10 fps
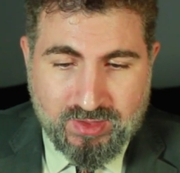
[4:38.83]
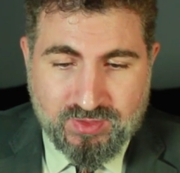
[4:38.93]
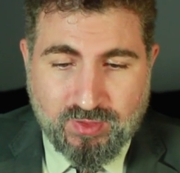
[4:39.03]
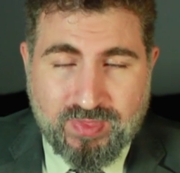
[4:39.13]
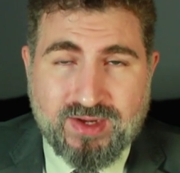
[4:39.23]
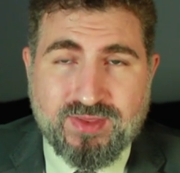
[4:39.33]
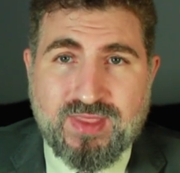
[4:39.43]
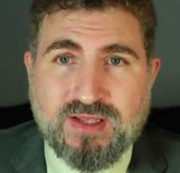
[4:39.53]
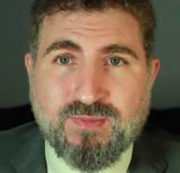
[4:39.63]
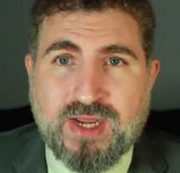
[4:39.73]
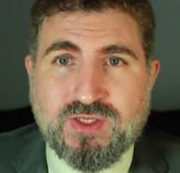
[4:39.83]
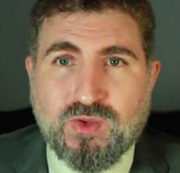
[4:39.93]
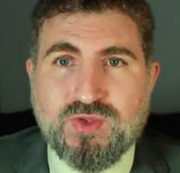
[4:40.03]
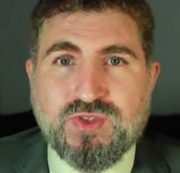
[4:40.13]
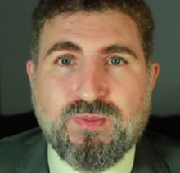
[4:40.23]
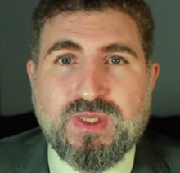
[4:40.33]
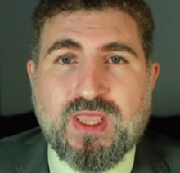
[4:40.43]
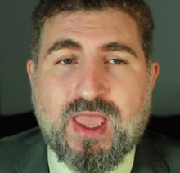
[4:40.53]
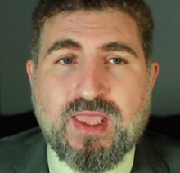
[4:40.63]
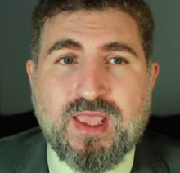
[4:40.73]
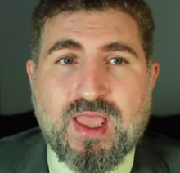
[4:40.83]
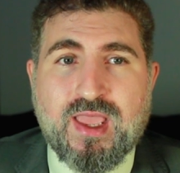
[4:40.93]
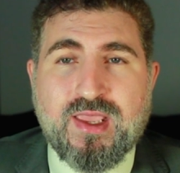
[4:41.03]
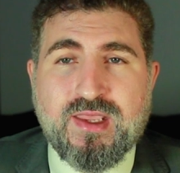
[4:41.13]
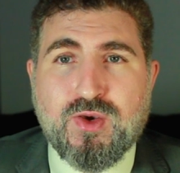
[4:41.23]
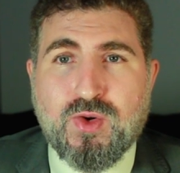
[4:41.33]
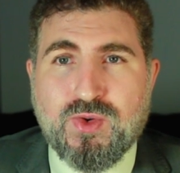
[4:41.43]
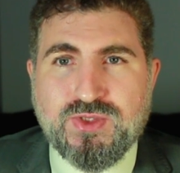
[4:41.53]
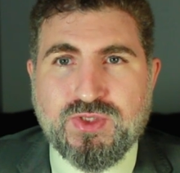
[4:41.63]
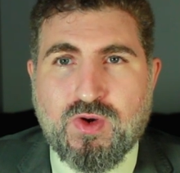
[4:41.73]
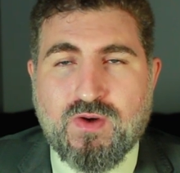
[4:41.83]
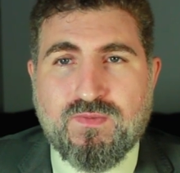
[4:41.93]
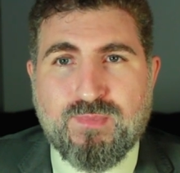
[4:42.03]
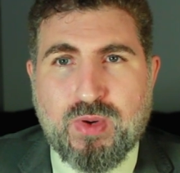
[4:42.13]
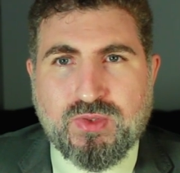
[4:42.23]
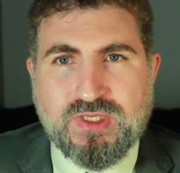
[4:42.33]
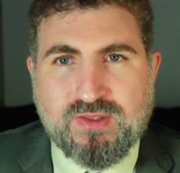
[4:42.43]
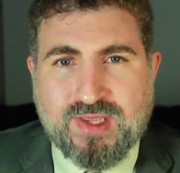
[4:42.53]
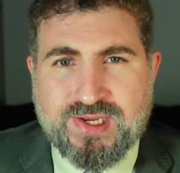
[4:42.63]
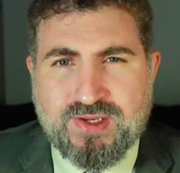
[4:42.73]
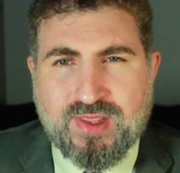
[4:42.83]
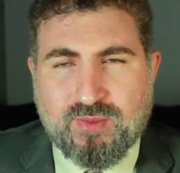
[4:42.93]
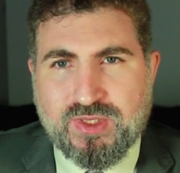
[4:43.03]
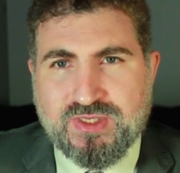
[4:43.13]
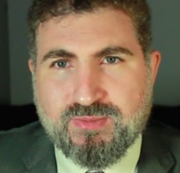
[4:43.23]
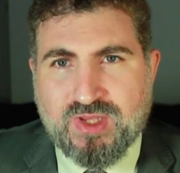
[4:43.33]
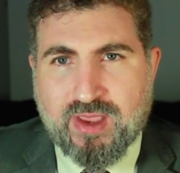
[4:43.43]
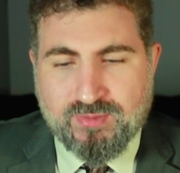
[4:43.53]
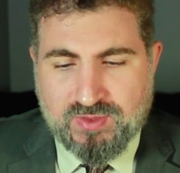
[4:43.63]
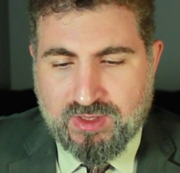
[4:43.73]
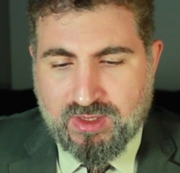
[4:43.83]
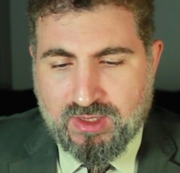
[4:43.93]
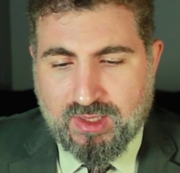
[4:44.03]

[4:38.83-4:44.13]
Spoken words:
So that might also be a cause of bloating that we sometimes